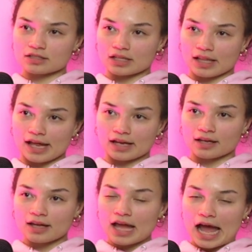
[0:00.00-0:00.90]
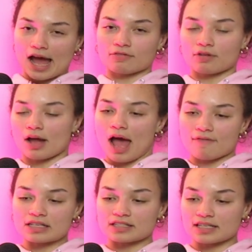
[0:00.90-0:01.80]
to like
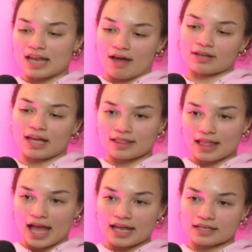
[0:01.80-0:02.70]
having to navigate that.